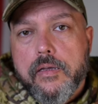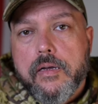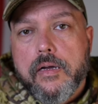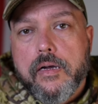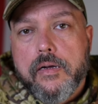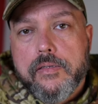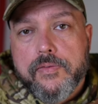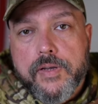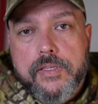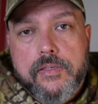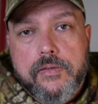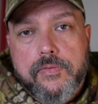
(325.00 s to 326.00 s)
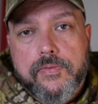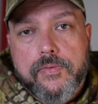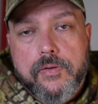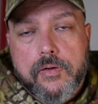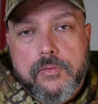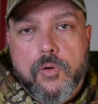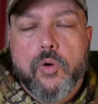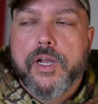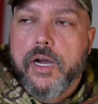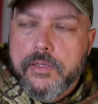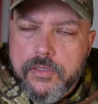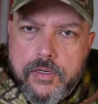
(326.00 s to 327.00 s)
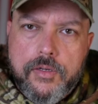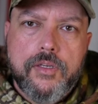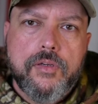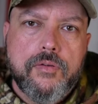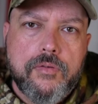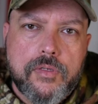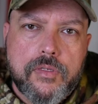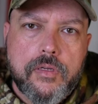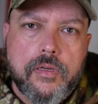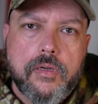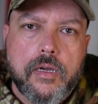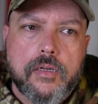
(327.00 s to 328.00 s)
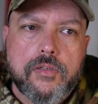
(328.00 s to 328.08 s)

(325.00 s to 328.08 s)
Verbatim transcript: uh, defensive uh, or guns are used uh,